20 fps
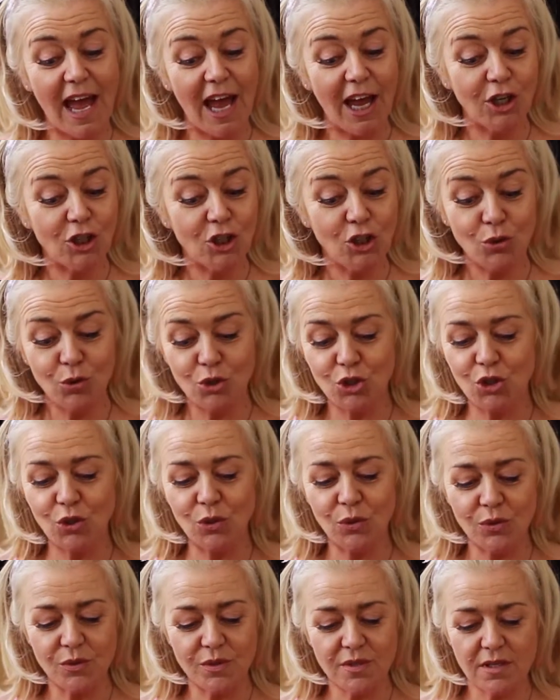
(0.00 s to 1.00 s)
And new
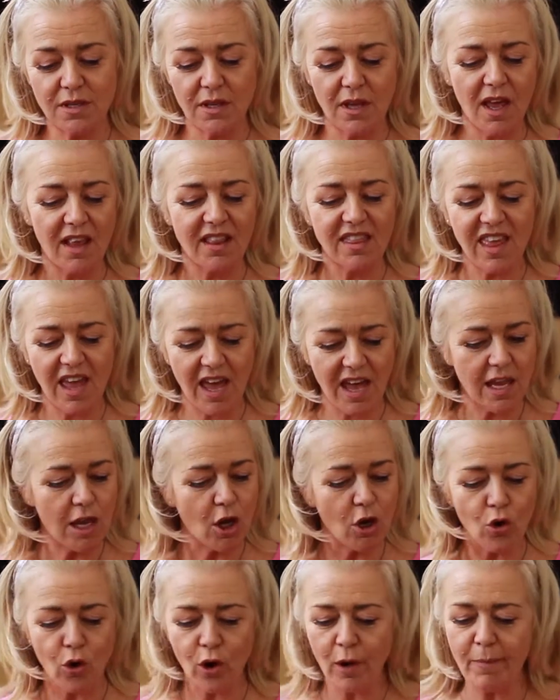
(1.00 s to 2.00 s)
shoes. They
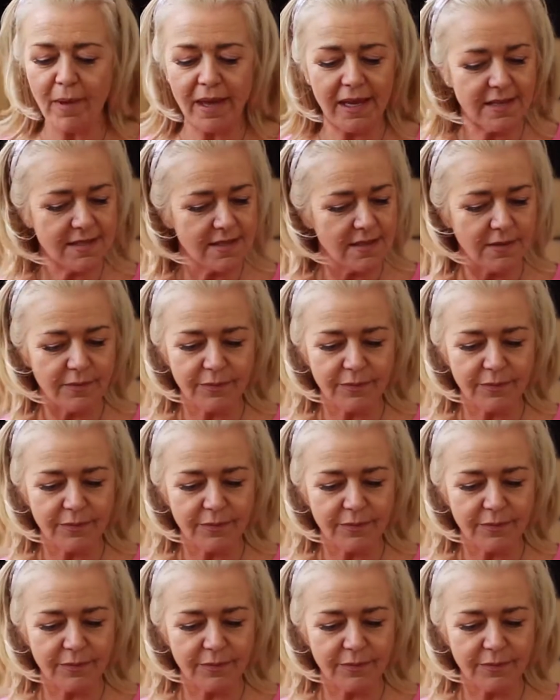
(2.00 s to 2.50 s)
look amazing.